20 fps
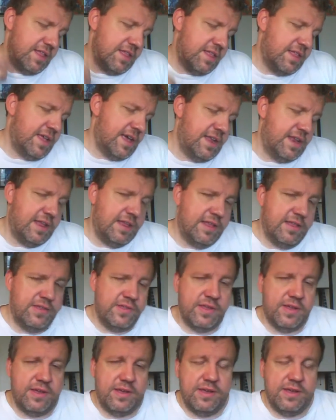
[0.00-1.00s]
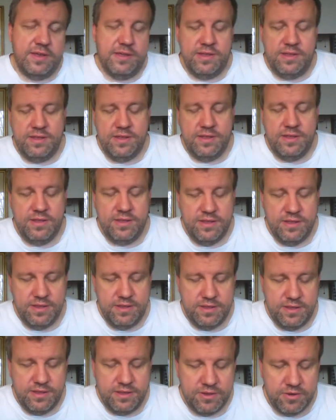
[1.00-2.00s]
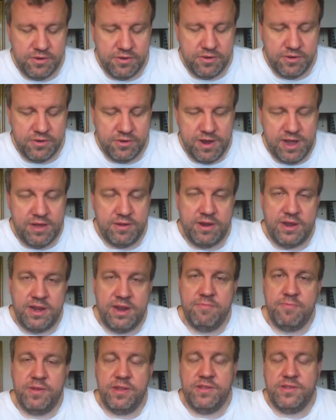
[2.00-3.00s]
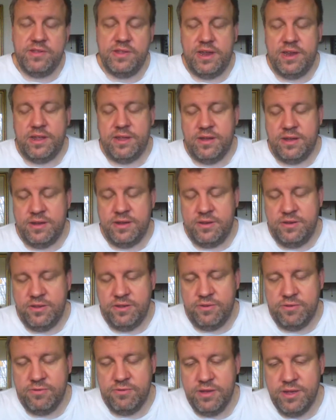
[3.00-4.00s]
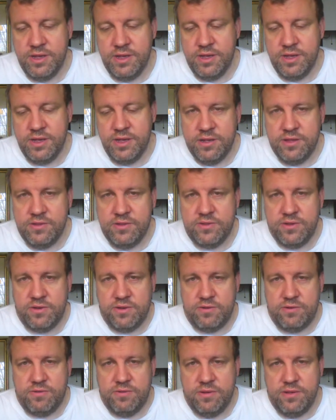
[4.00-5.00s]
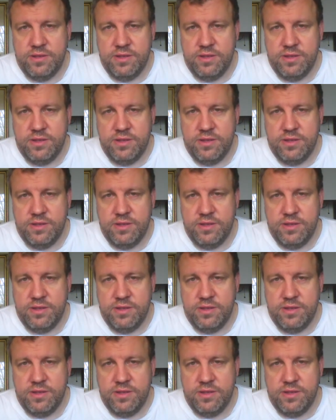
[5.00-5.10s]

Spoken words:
That is going around and everybody's signing on to. So,